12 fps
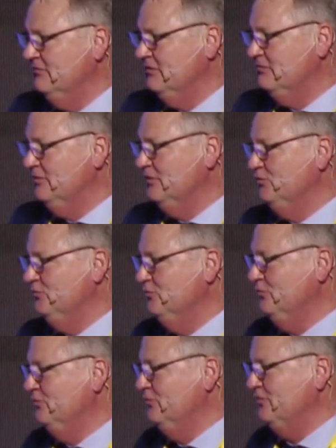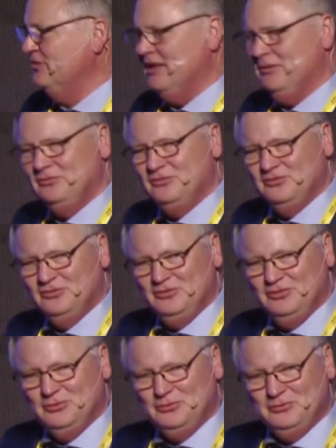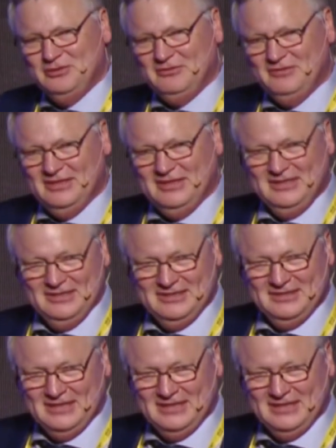have it for 2,000 euro, I think,